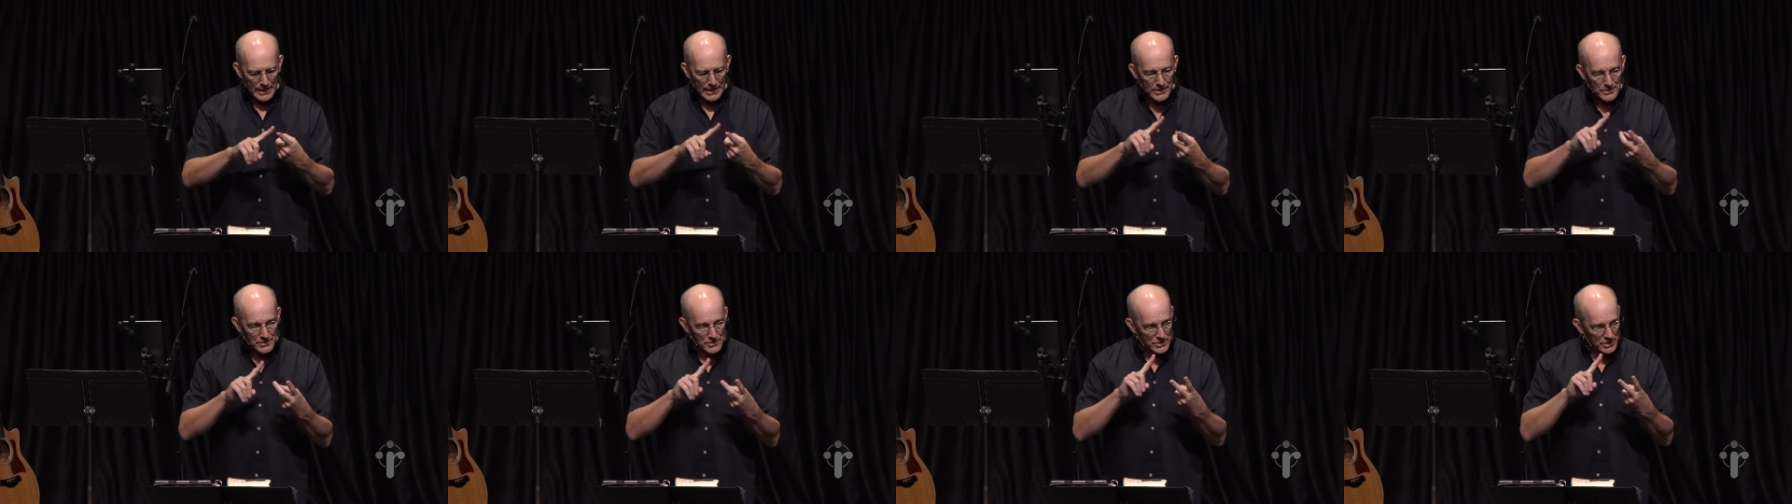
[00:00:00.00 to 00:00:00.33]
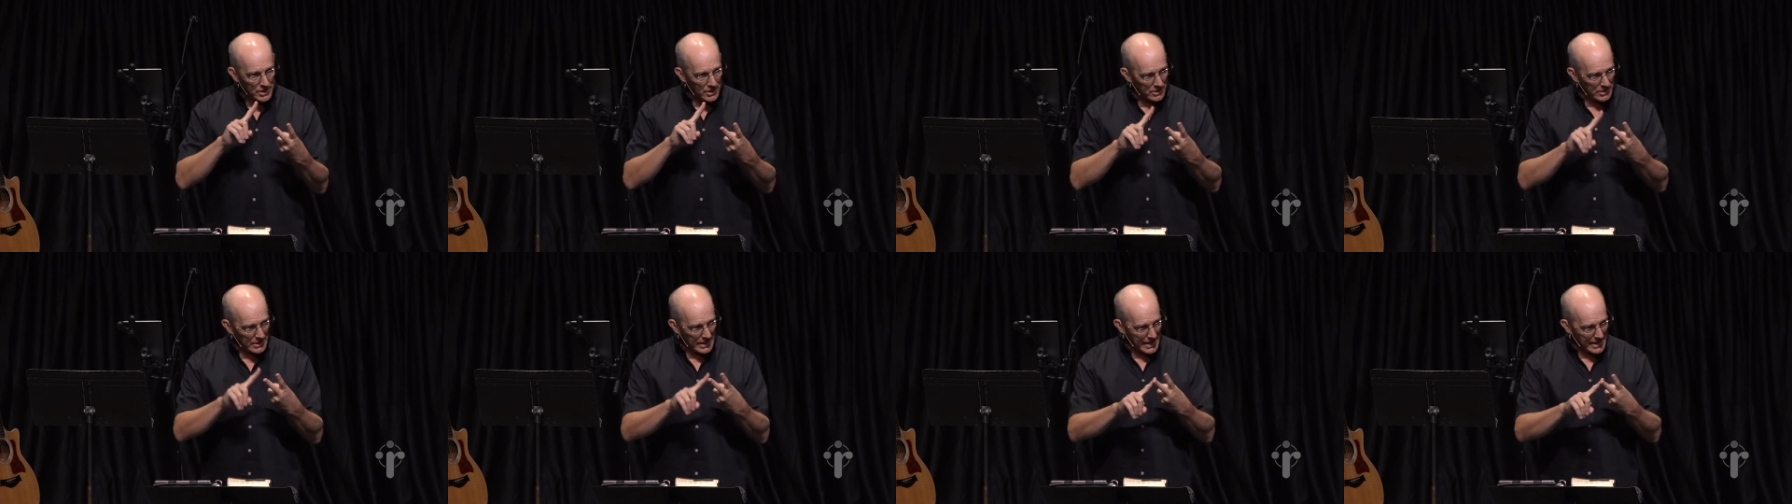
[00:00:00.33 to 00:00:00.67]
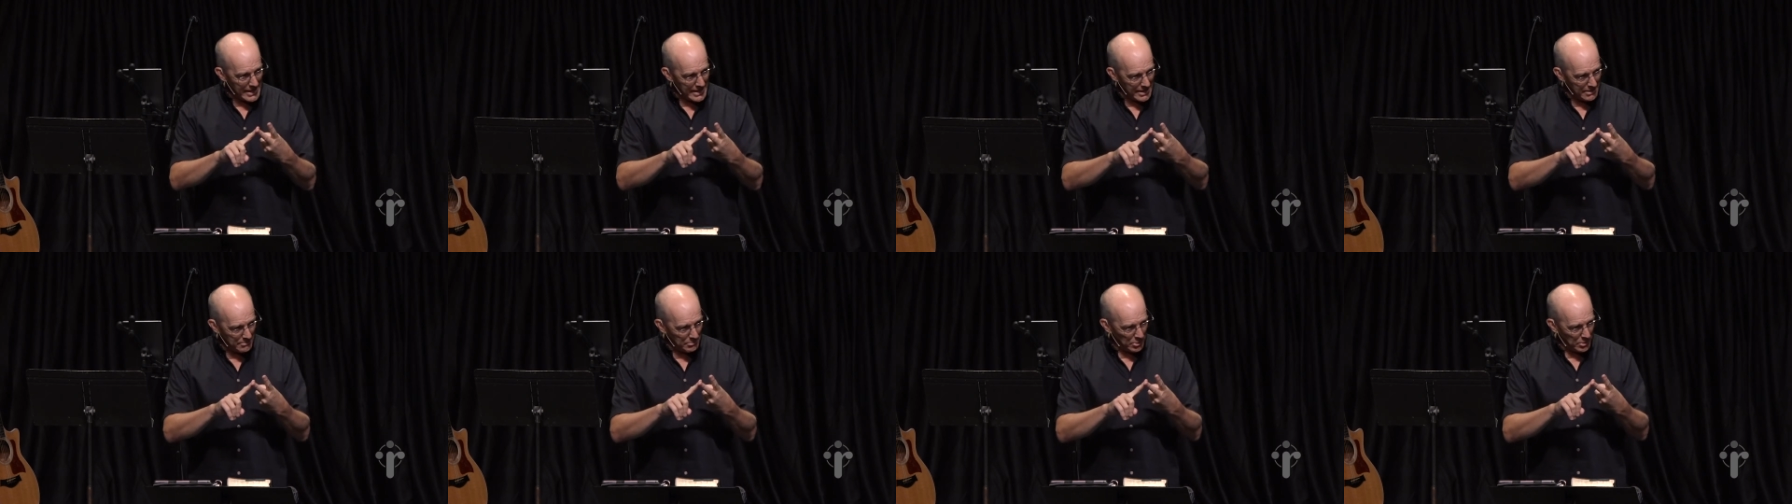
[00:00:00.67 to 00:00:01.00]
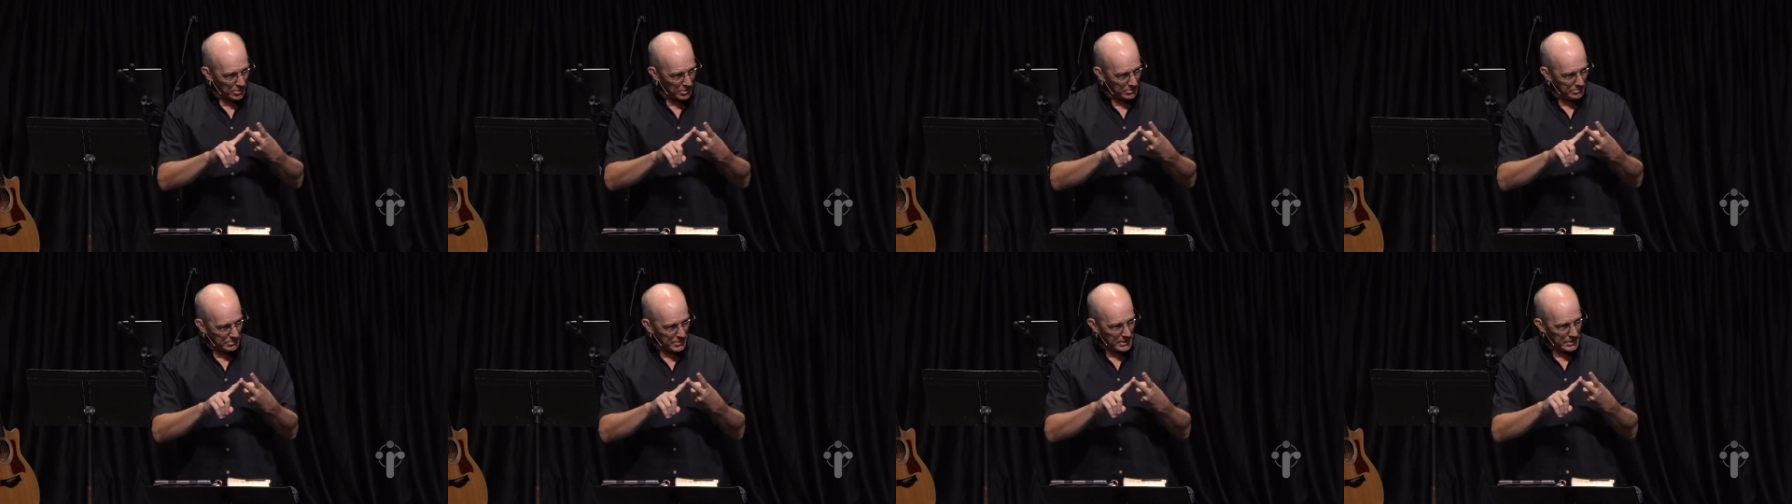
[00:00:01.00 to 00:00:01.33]
his son
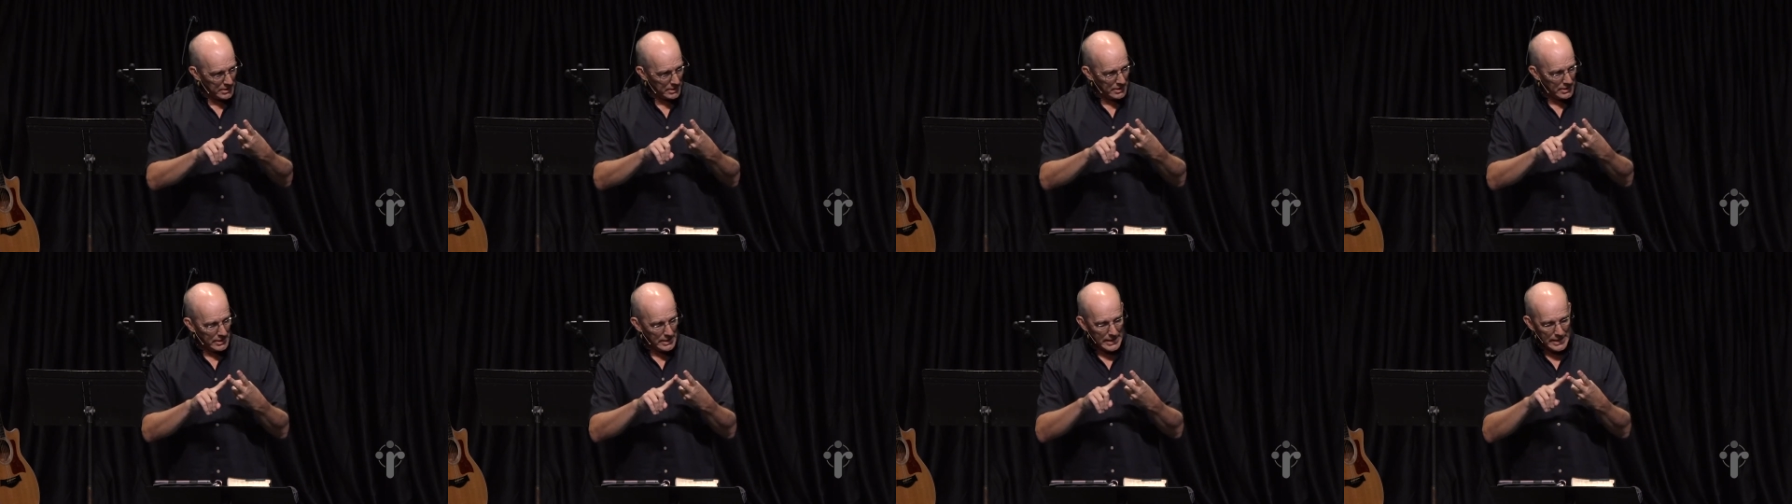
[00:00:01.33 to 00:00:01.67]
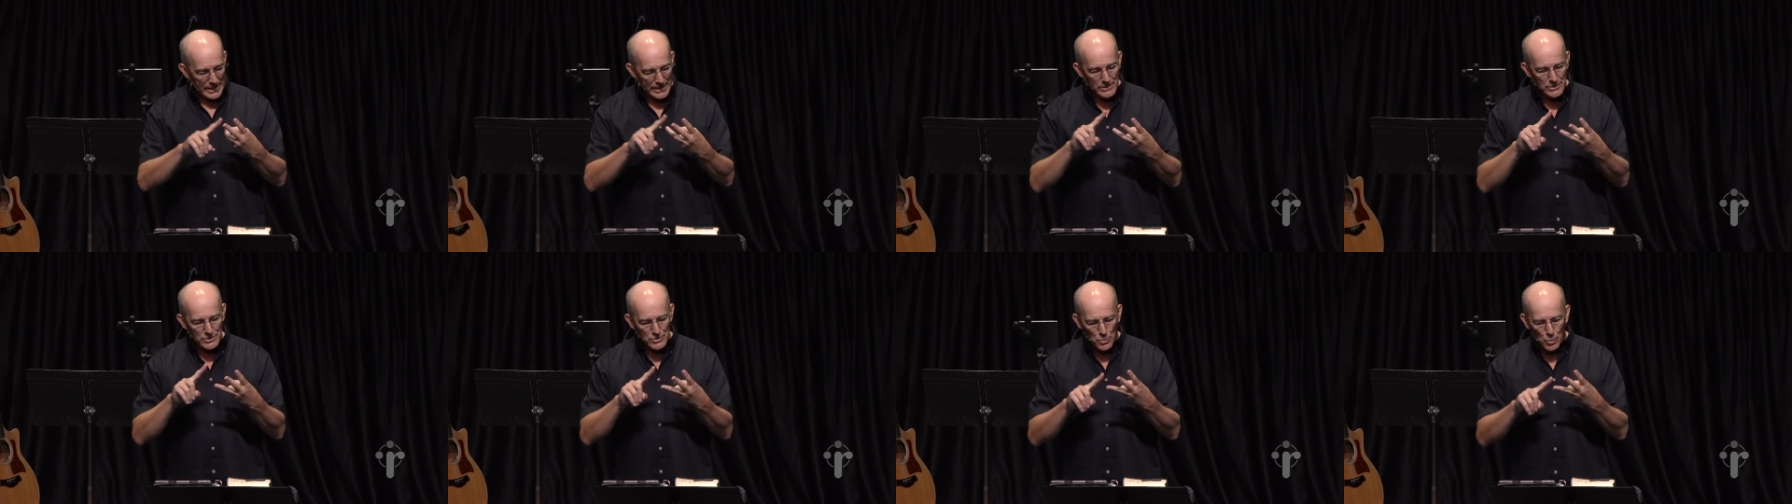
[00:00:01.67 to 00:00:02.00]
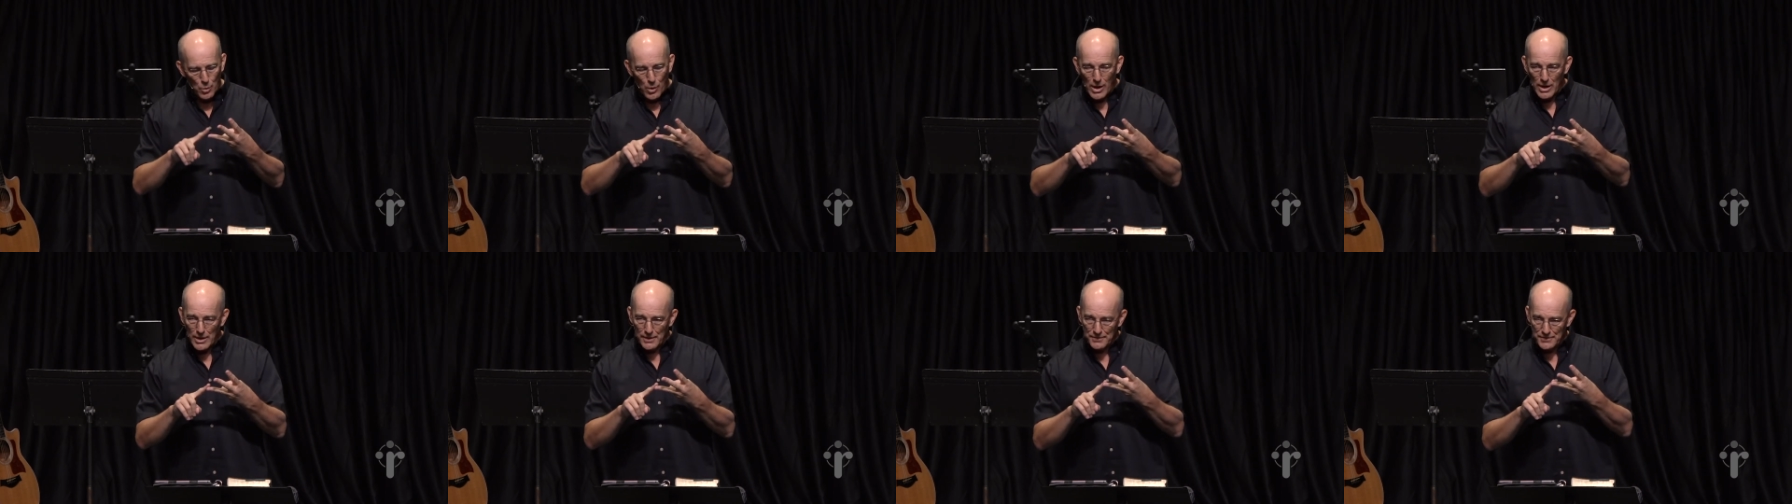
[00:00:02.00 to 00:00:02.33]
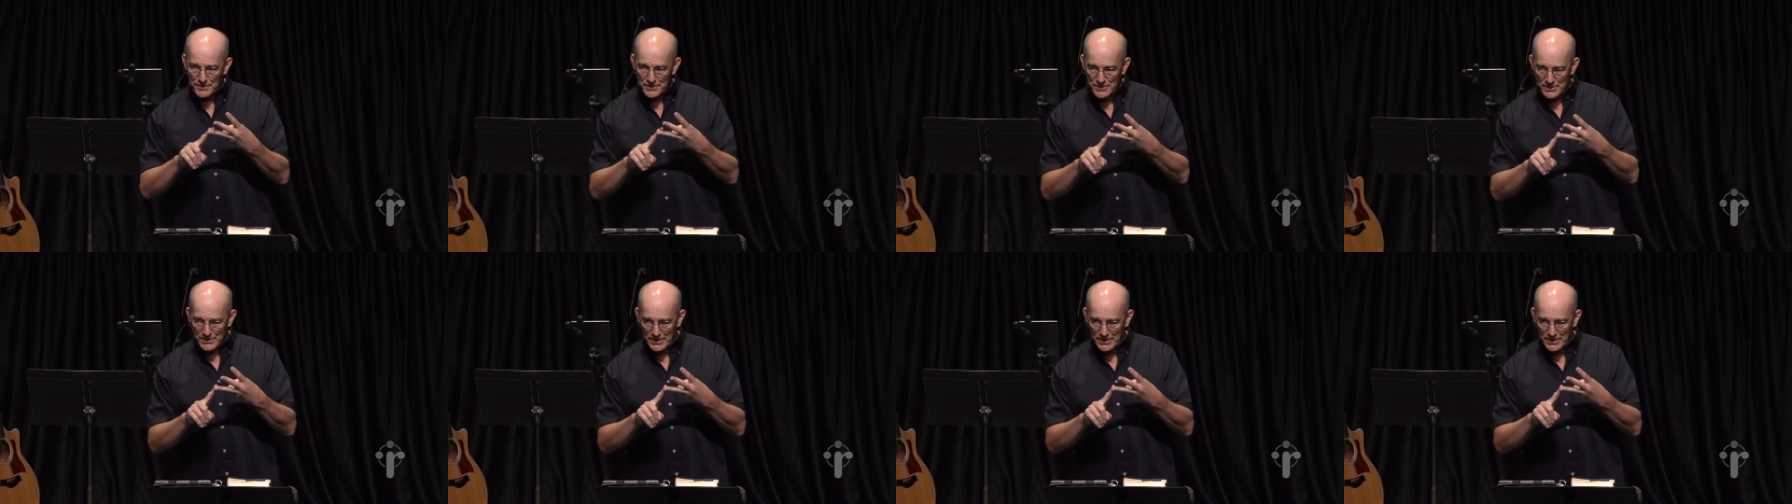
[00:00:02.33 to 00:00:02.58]
Abram, his wife